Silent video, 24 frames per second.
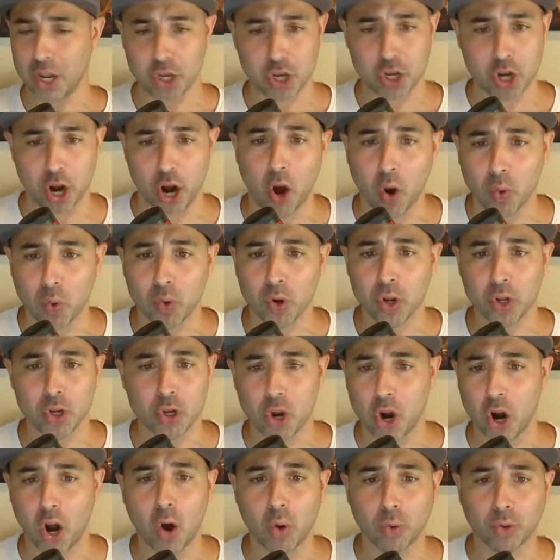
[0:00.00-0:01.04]
You
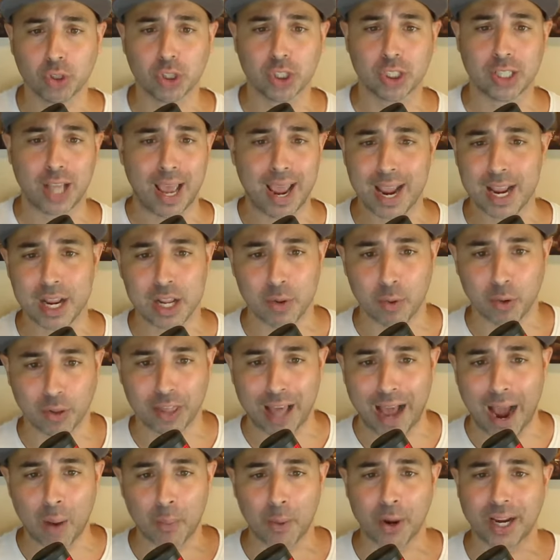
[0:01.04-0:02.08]
don't say
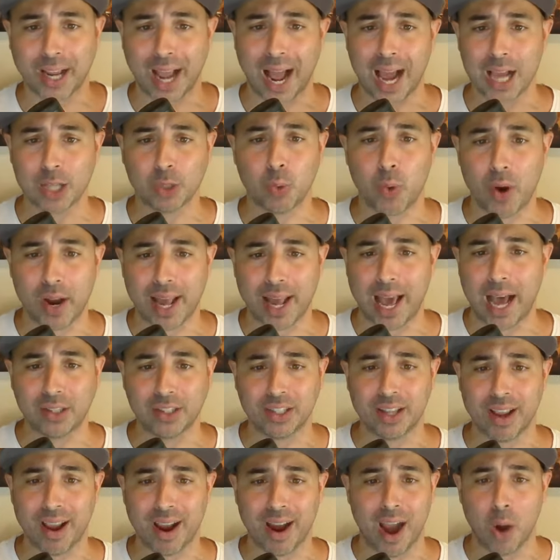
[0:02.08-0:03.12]
our guys went
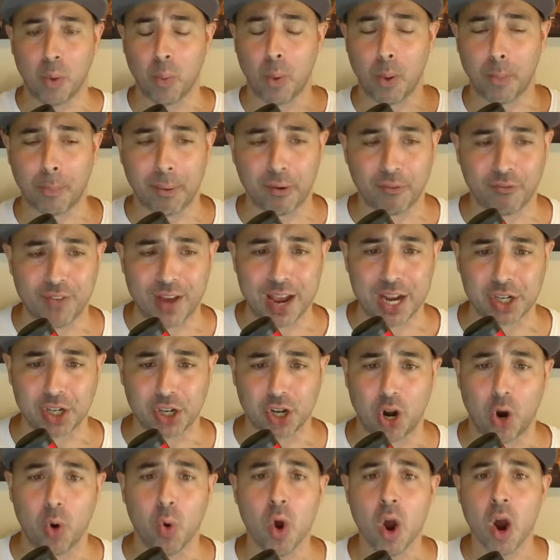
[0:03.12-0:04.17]
out there and were
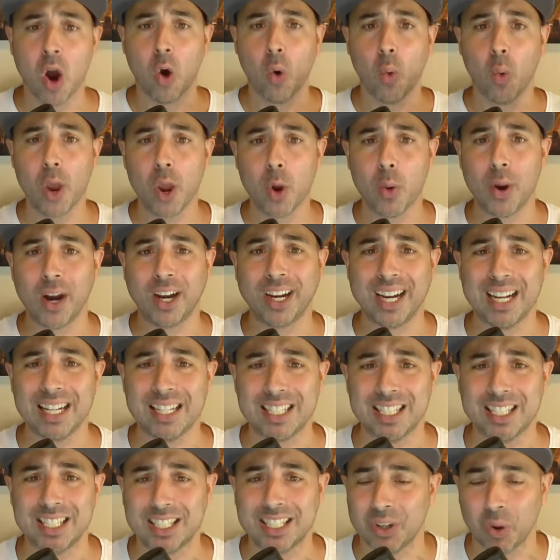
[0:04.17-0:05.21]
professional. We were
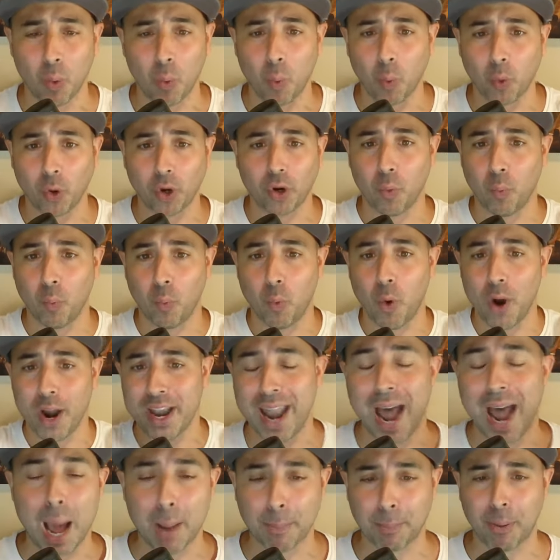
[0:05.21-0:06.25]

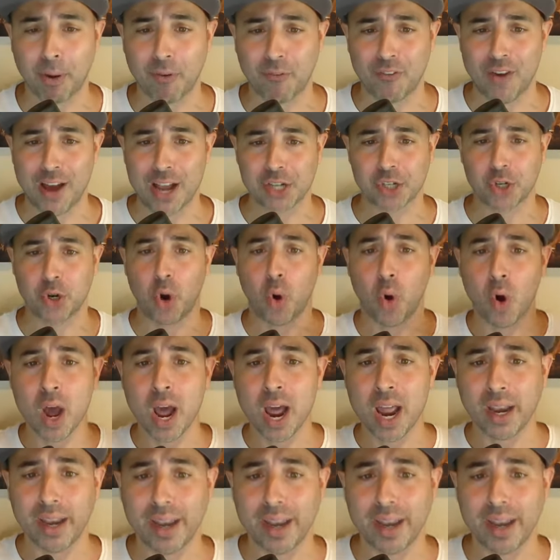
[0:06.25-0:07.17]
not professional.